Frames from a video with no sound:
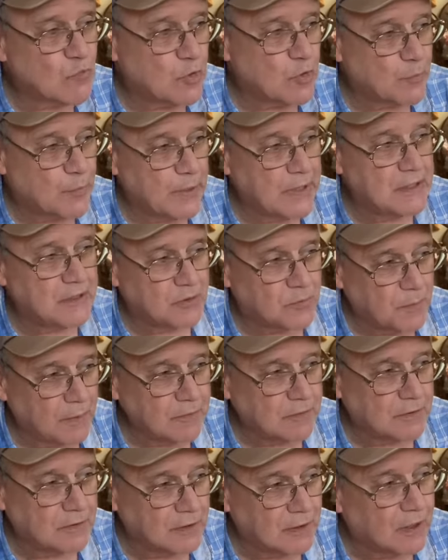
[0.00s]
Your opinion's
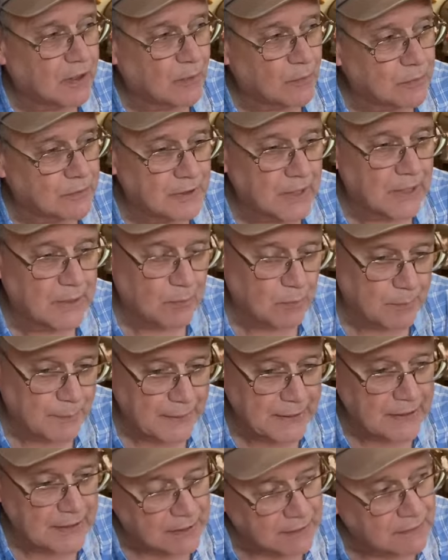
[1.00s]
supposed to coincide with
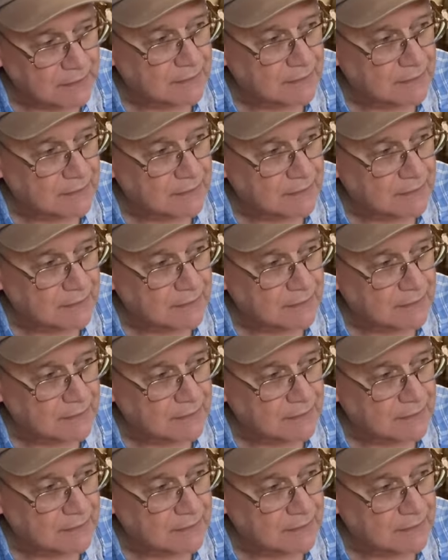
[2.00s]
mine.